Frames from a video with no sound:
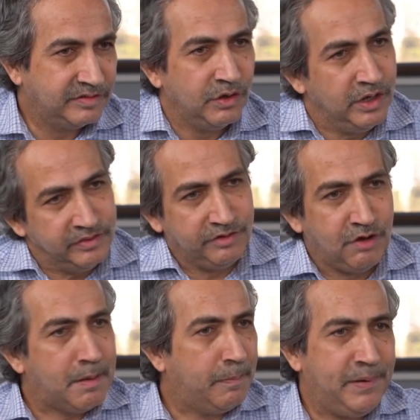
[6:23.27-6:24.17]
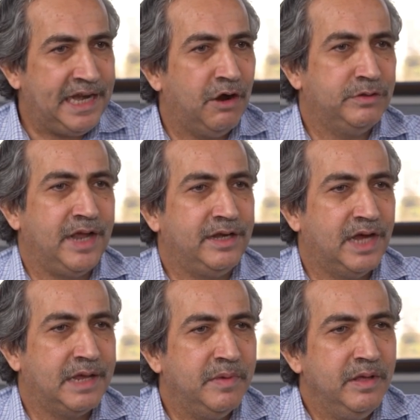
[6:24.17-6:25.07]
So the drama played out that
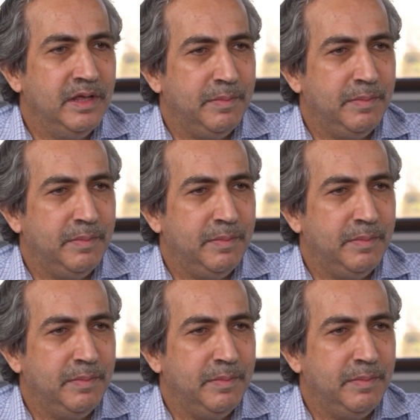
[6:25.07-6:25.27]
time,